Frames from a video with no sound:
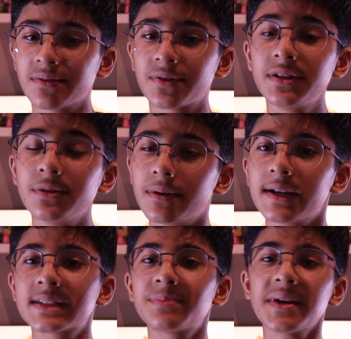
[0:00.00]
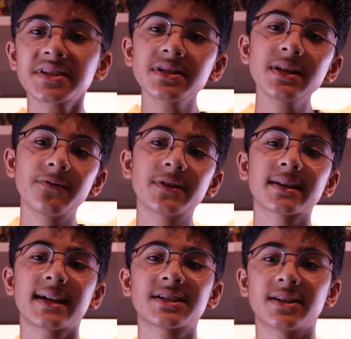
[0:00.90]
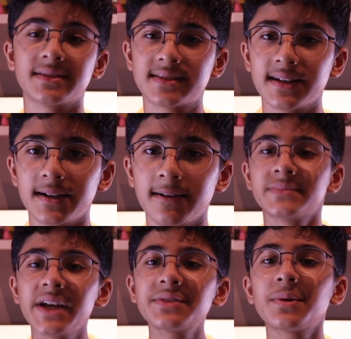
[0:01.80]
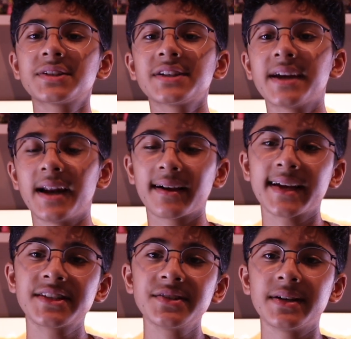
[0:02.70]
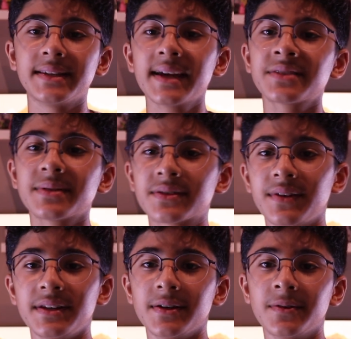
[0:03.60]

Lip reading: for you, especially if you can catch it on sale. Thanks for watching, and I'll catch you in next week's video.